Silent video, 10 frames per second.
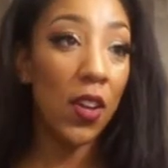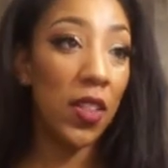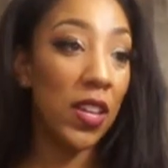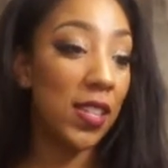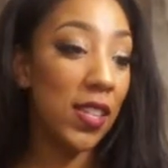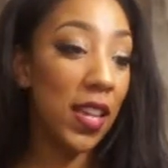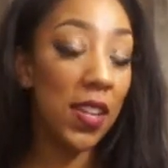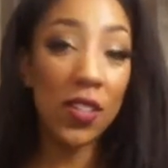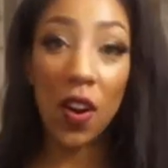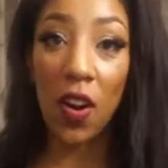These
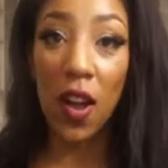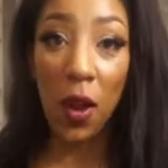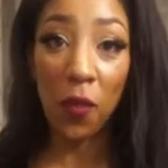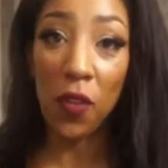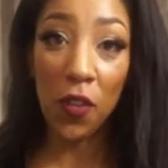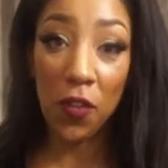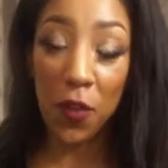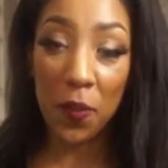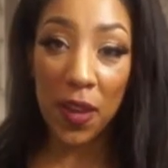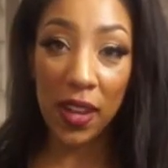things are helpful
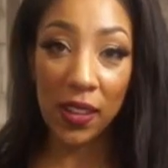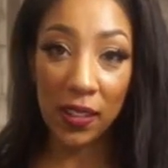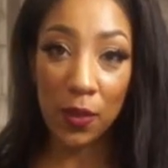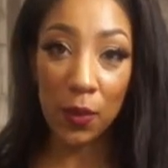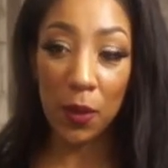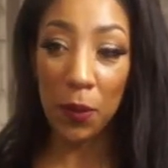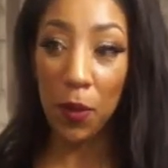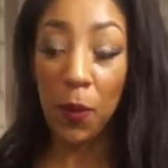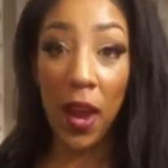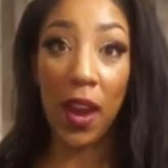for me to be
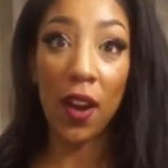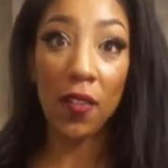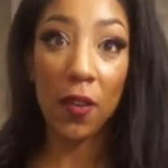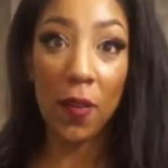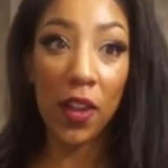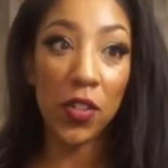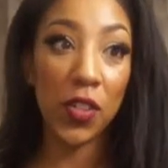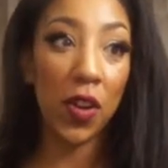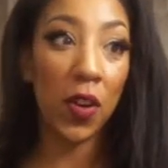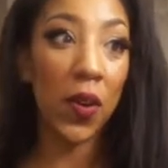prepared for my
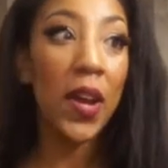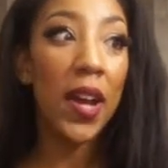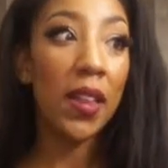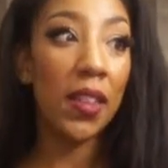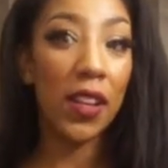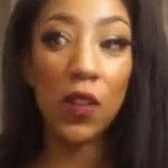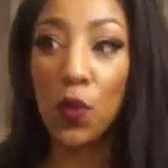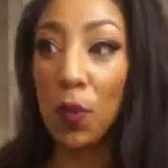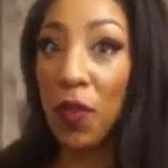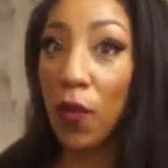show, things
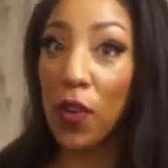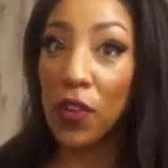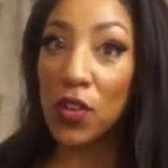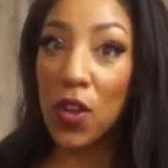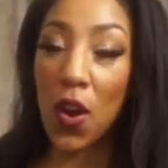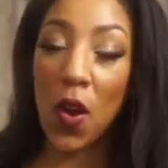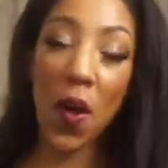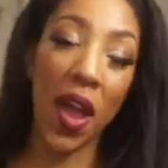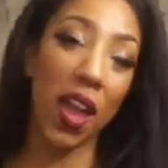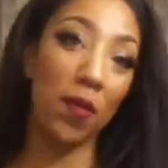for before the show
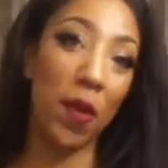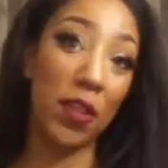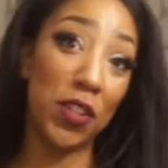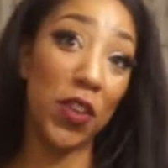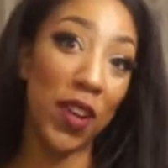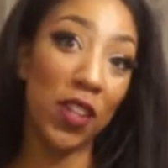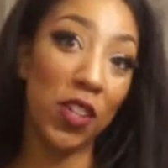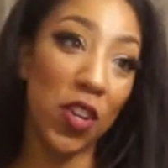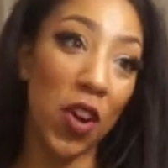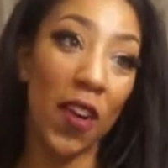and maybe during the
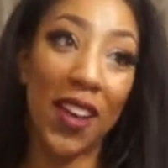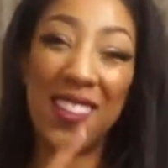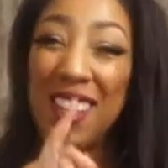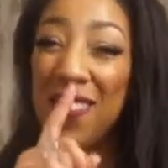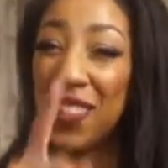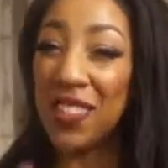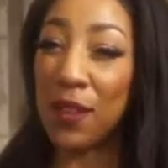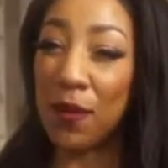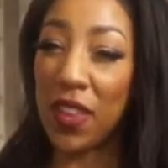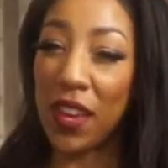show, and even
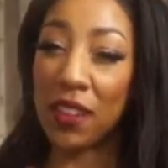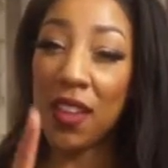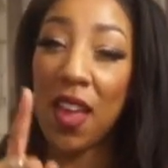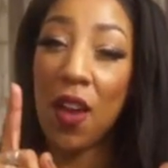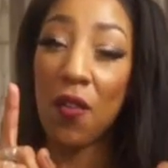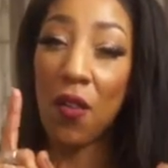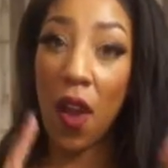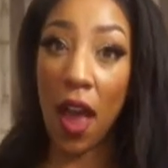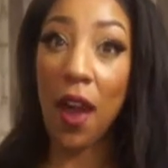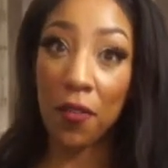some things
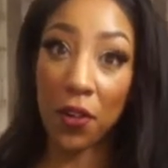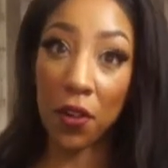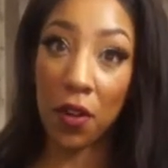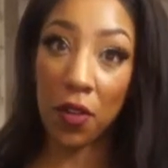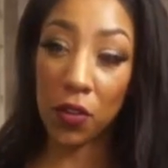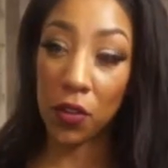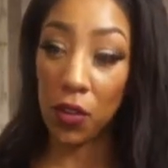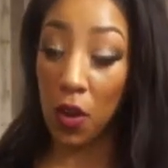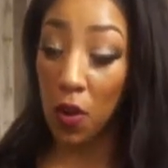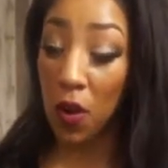for after the
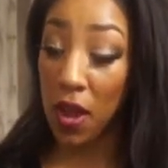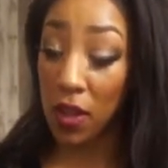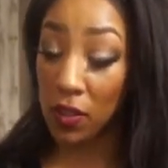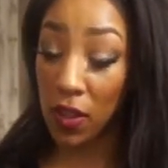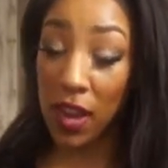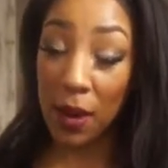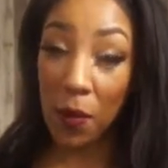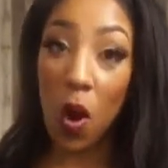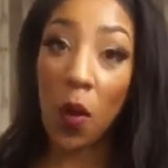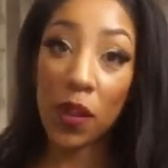show so that
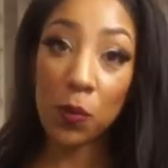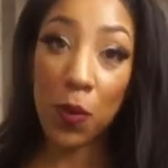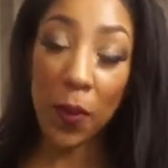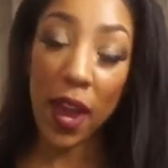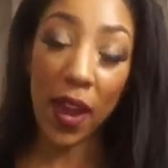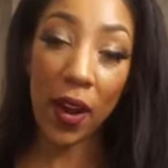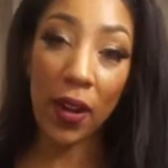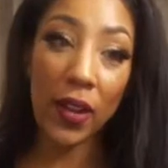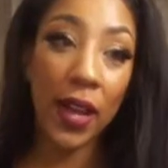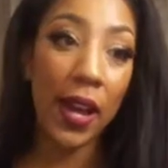I'm always
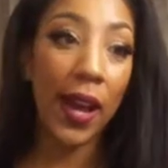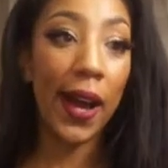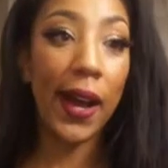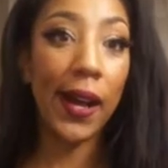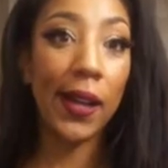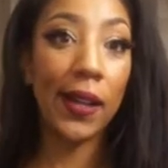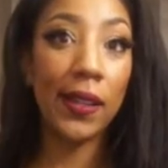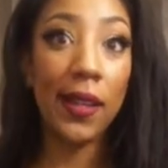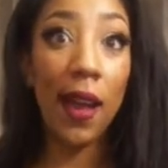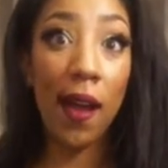prepared.
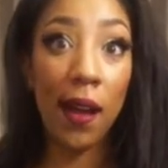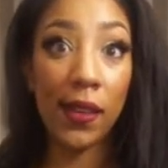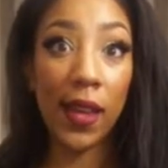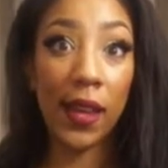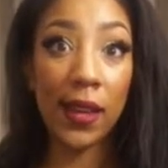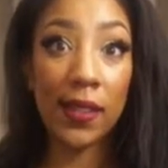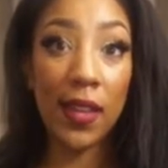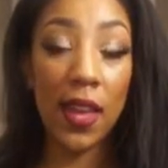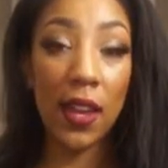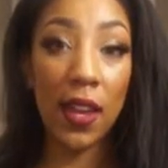Yeah, like I
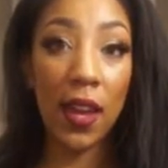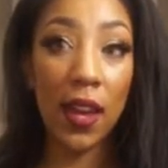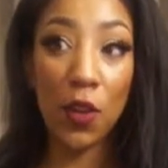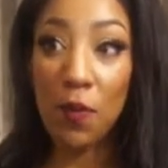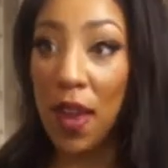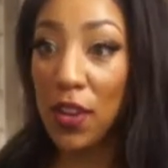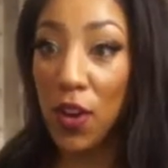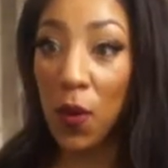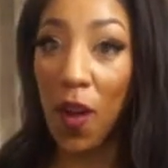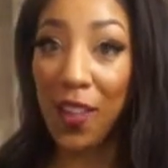said, you may
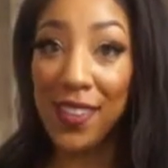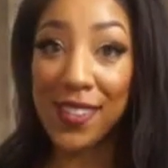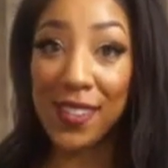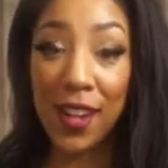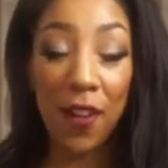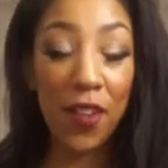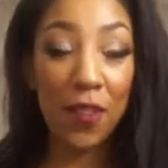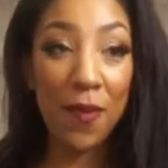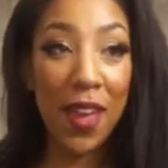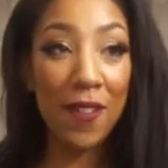know all this stuff.
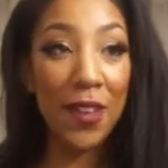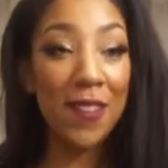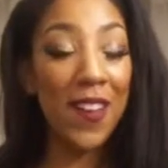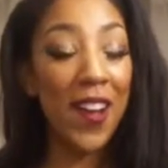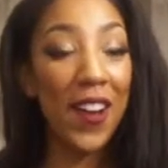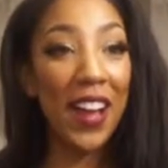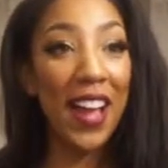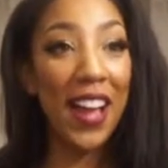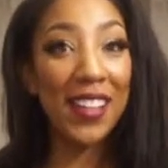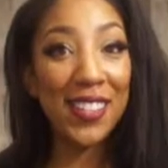It may be very
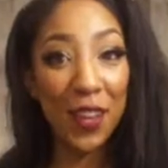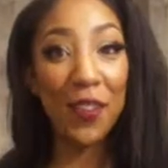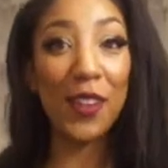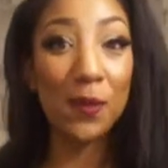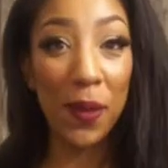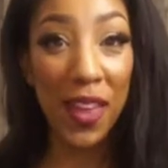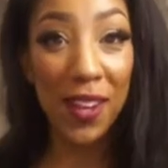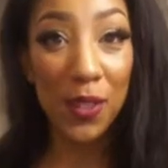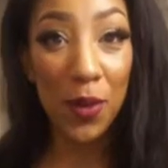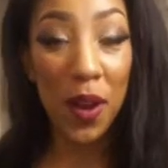
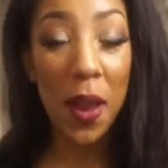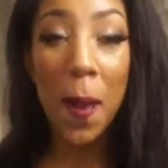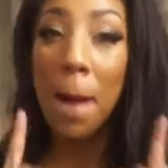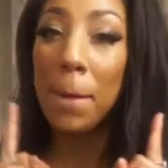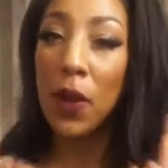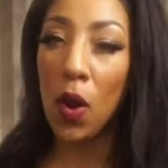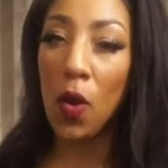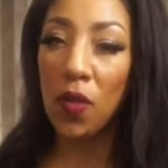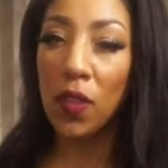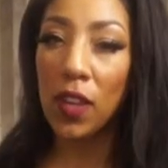self-explanatory, but
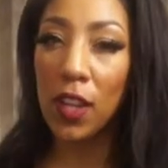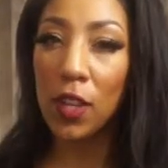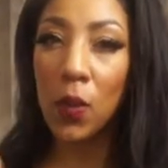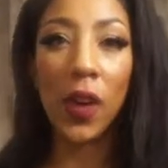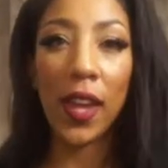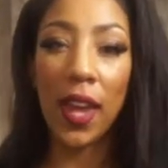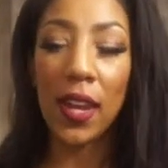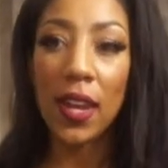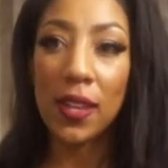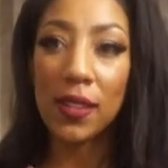hopefully you will
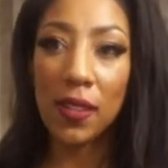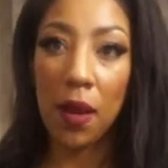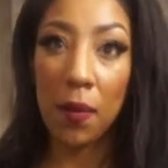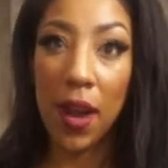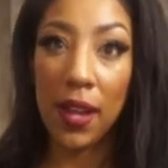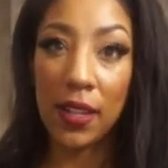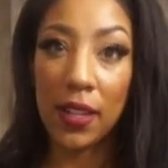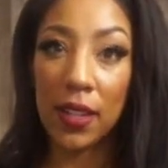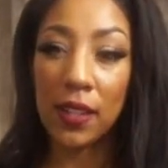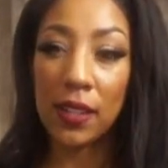get some
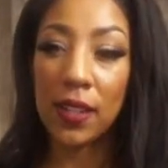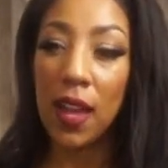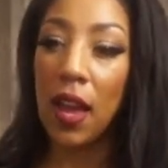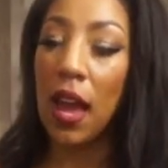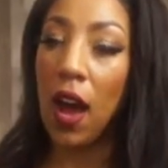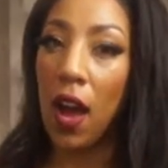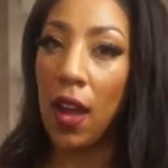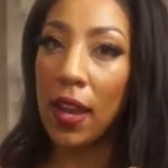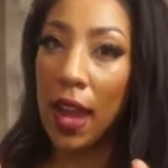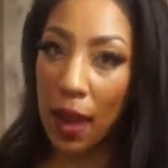ideas
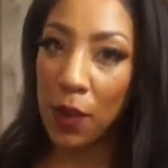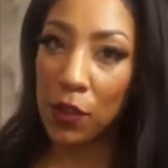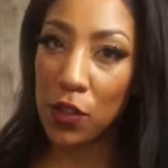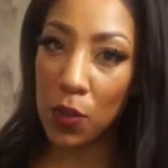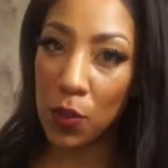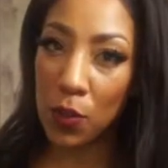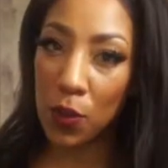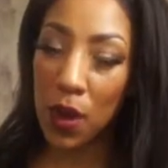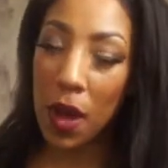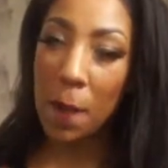on how
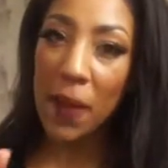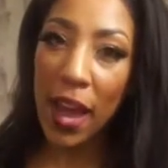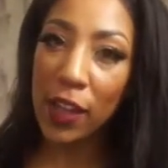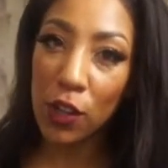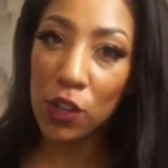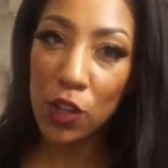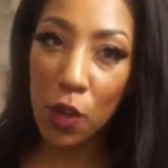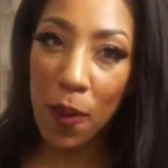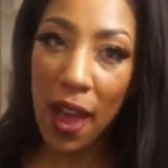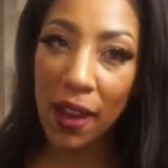to pack your
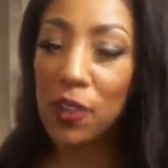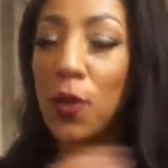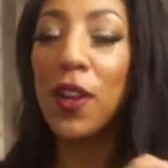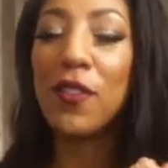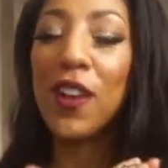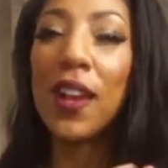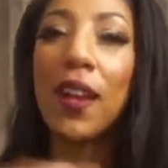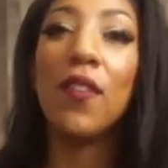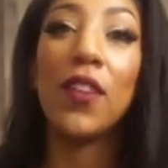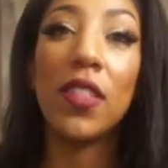show bag to where you've got
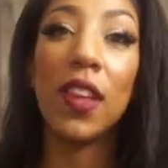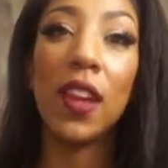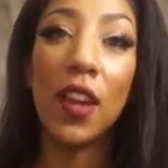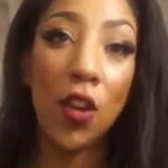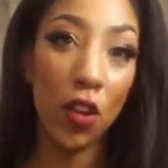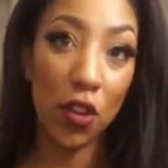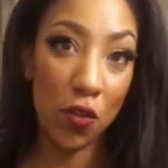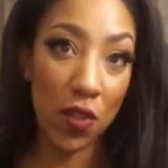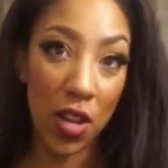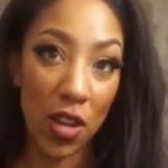everything
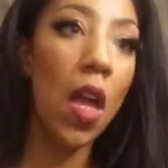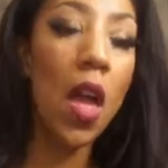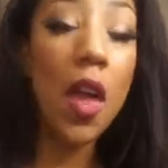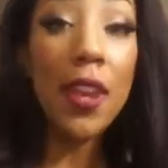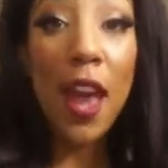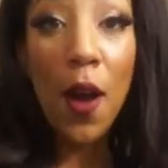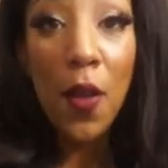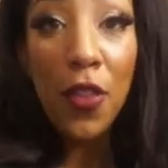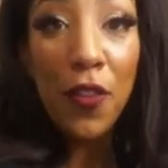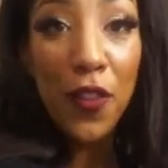you need. Now,
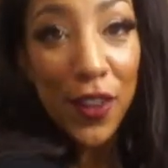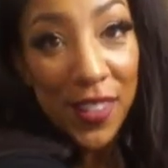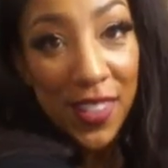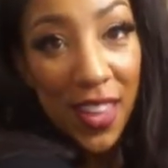the first